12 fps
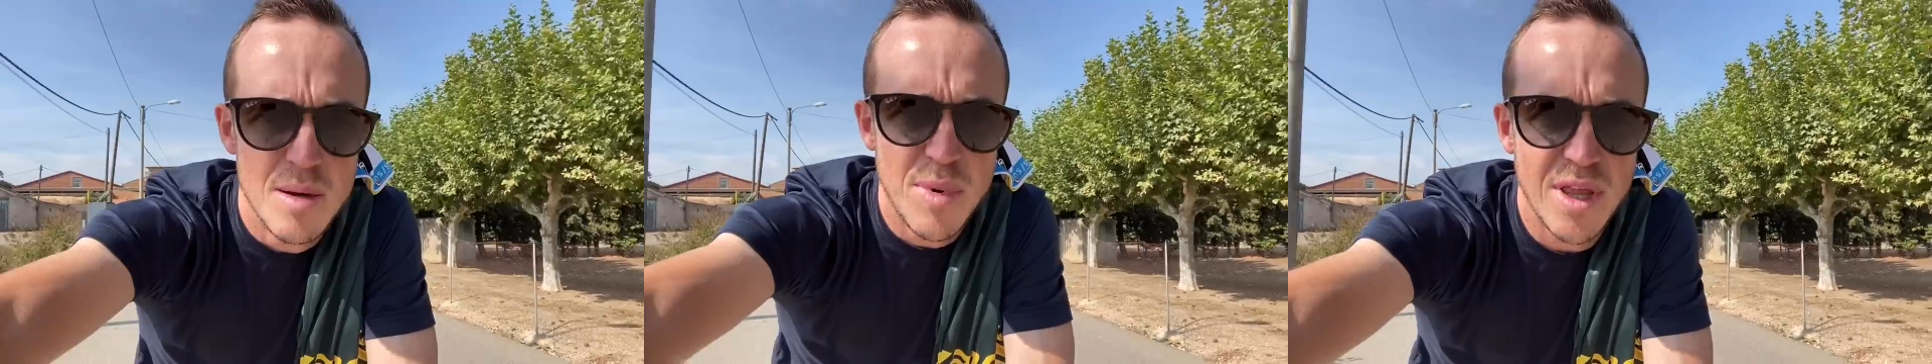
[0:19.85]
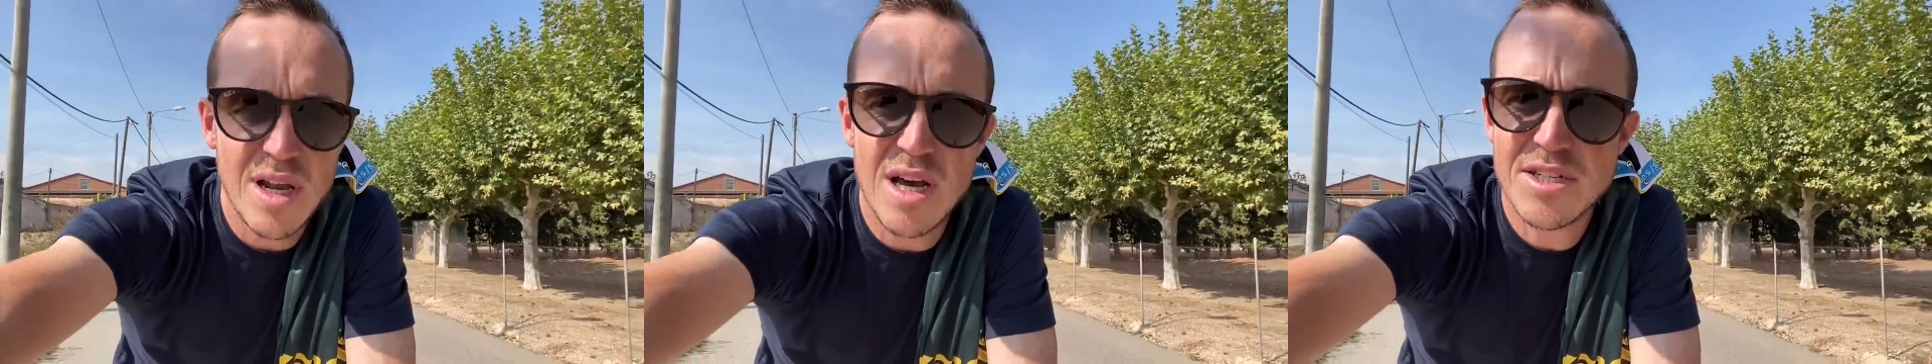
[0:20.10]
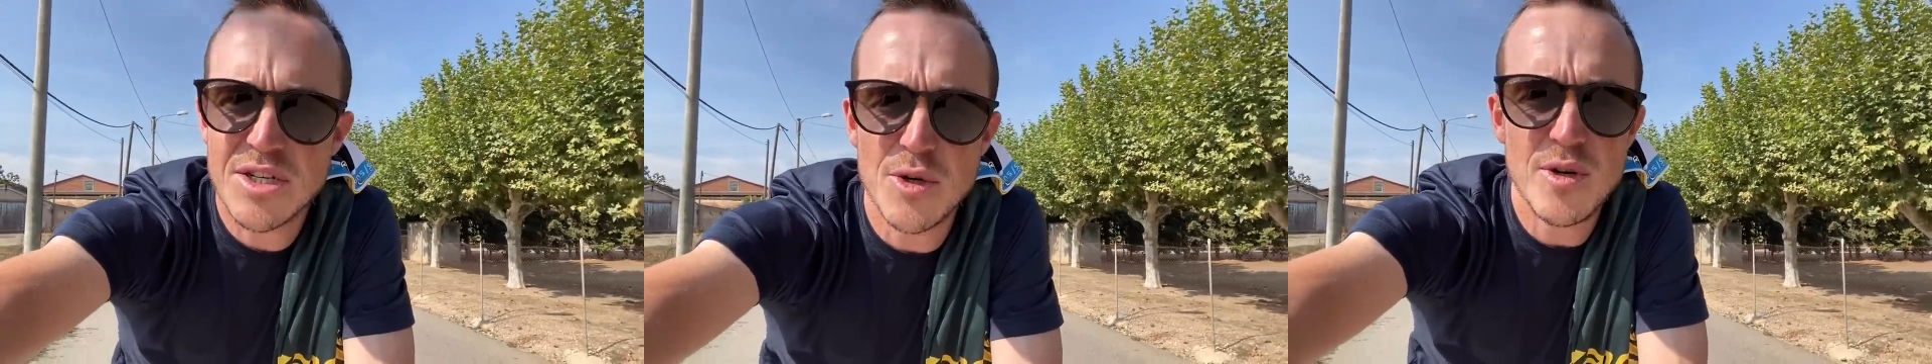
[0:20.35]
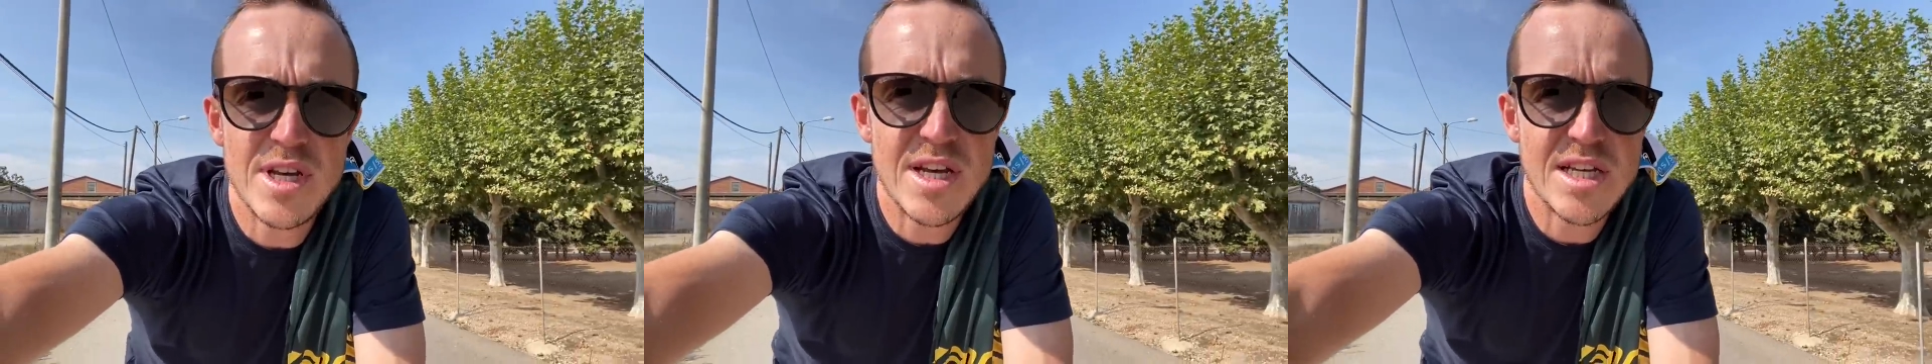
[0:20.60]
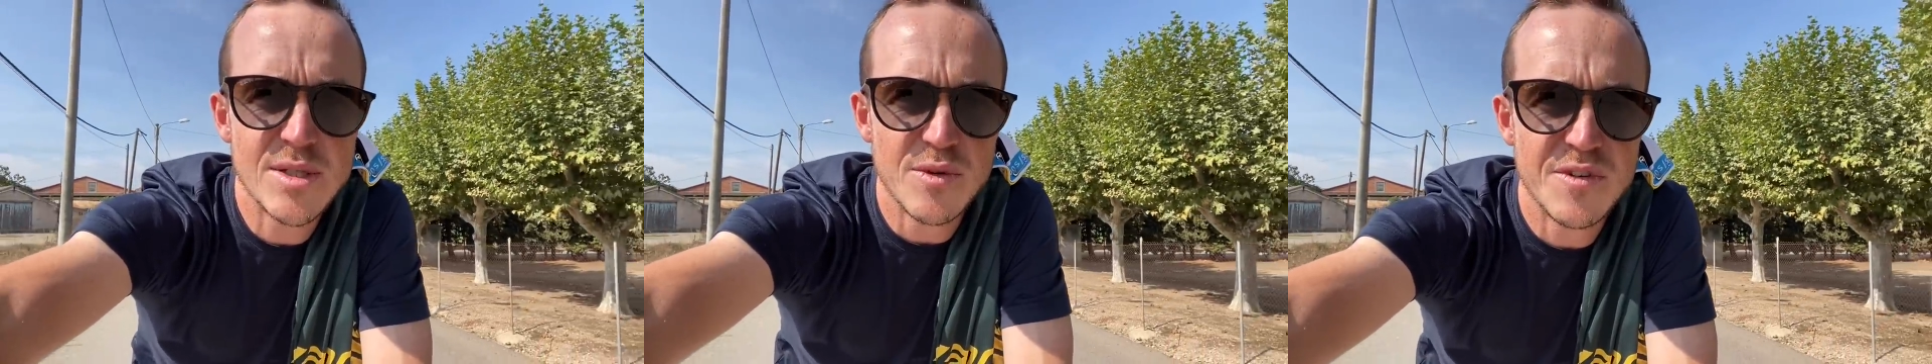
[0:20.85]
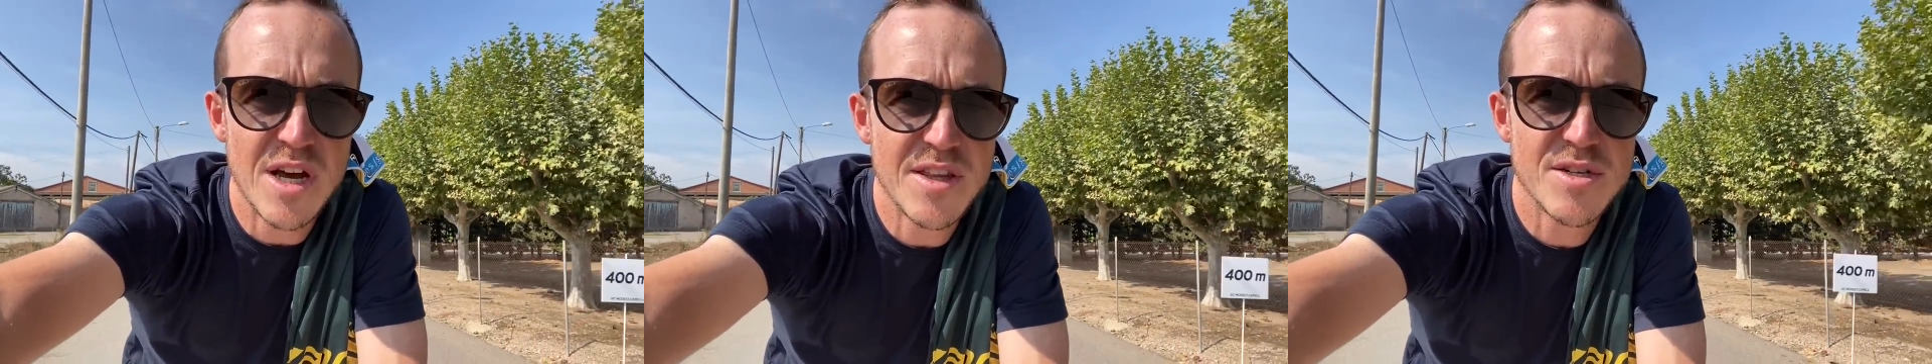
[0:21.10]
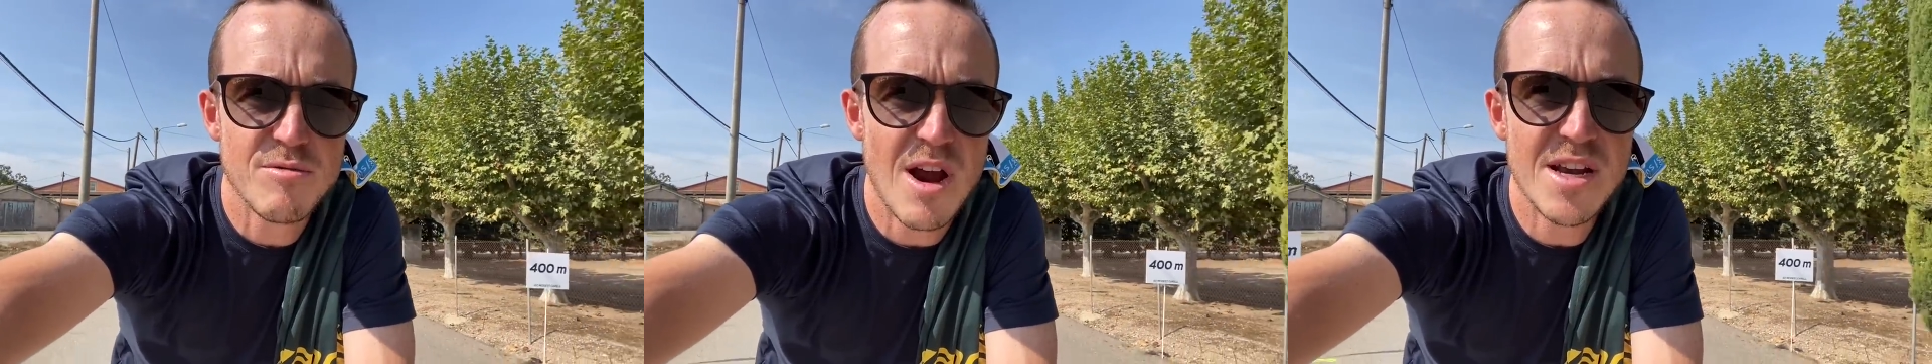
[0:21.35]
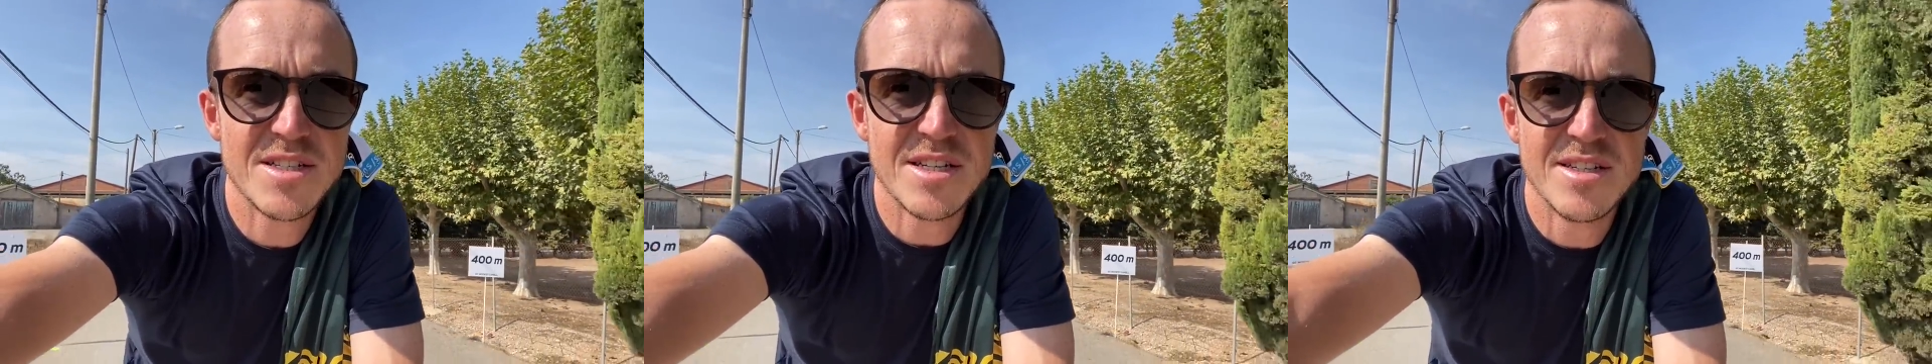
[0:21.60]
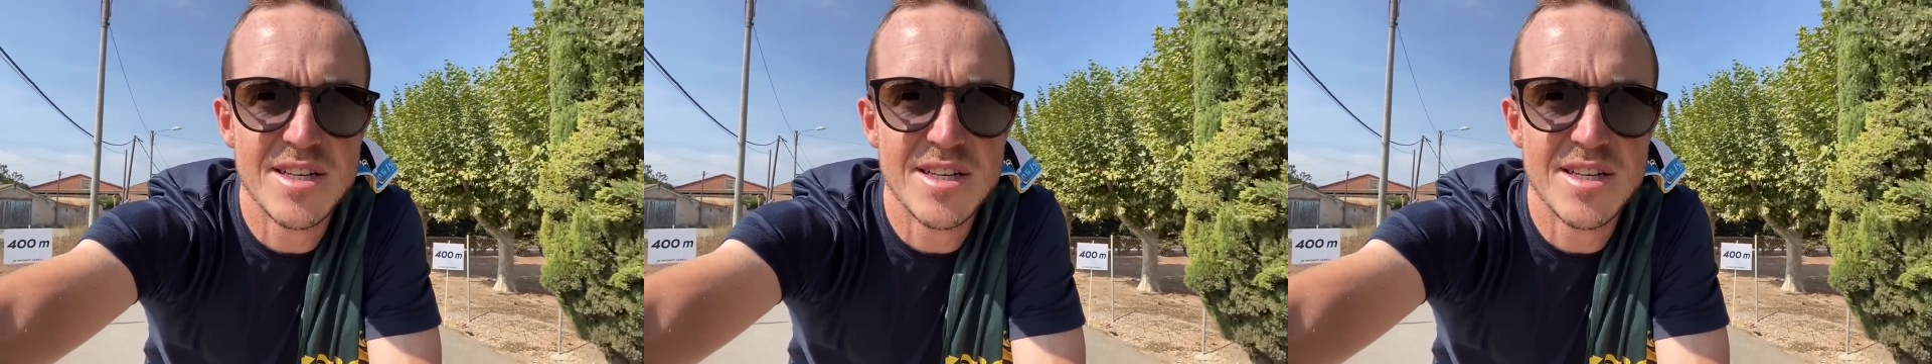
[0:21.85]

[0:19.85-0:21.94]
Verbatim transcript: but the last two years we've done this race in